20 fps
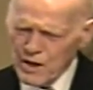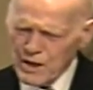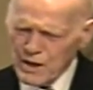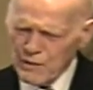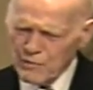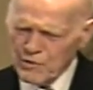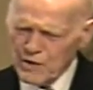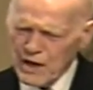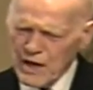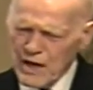
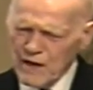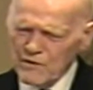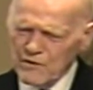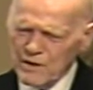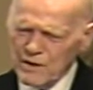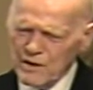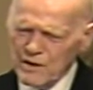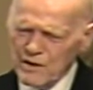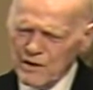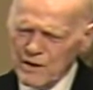I'm glad
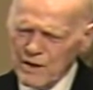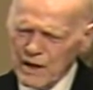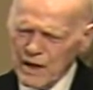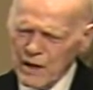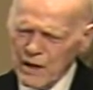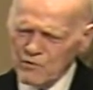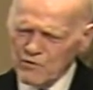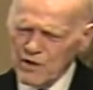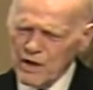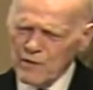that
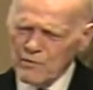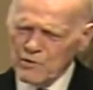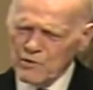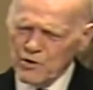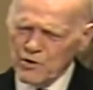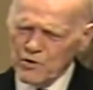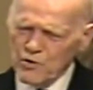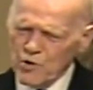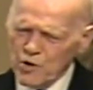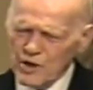I was able
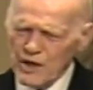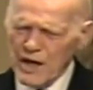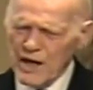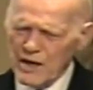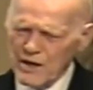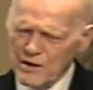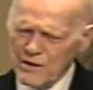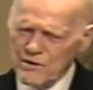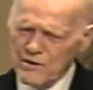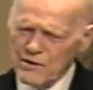to look
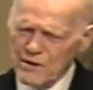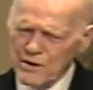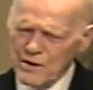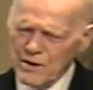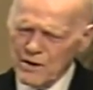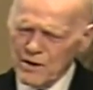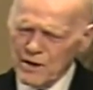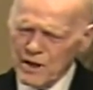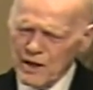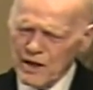at it
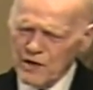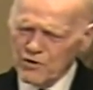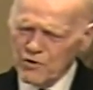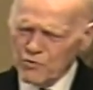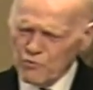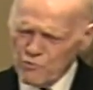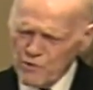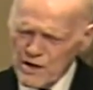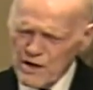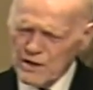and to
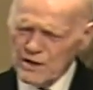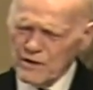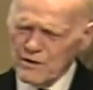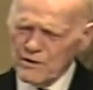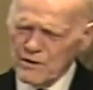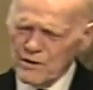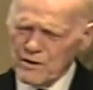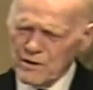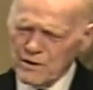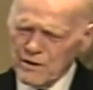read
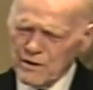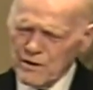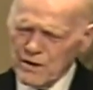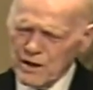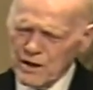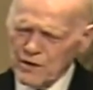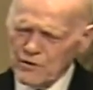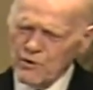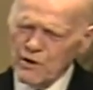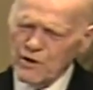it
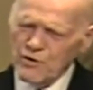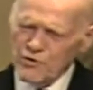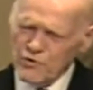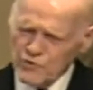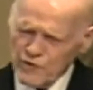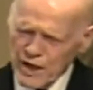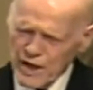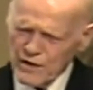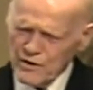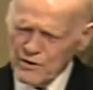and
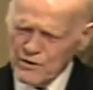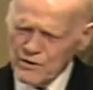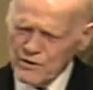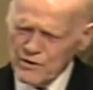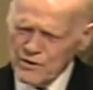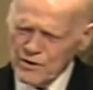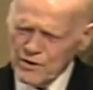understand it.